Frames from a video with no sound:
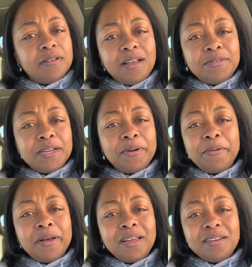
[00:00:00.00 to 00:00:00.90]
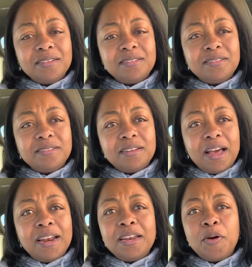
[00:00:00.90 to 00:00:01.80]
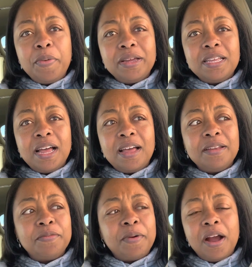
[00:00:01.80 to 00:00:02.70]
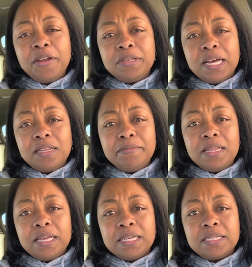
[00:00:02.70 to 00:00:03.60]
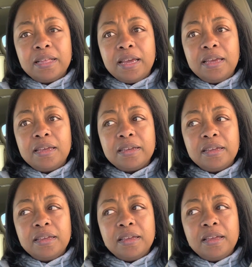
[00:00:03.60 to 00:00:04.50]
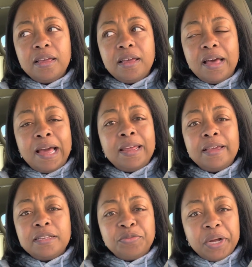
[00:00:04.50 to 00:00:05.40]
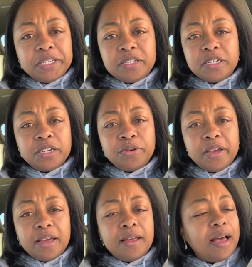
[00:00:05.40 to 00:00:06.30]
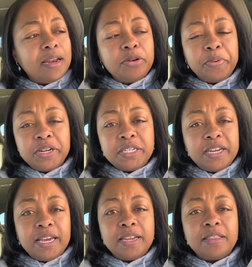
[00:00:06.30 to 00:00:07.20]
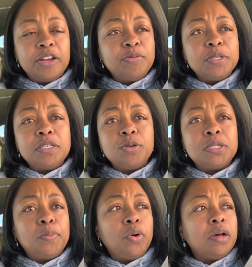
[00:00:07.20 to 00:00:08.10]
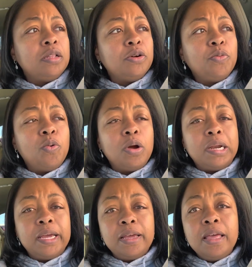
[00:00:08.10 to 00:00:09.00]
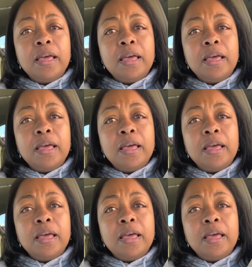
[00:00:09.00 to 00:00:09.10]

I was like, wait, what? I didn't know Big died. Why are you telling me this? Like, I didn't get to watch the show yet. I don't appreciate it. There was no spoiler warning.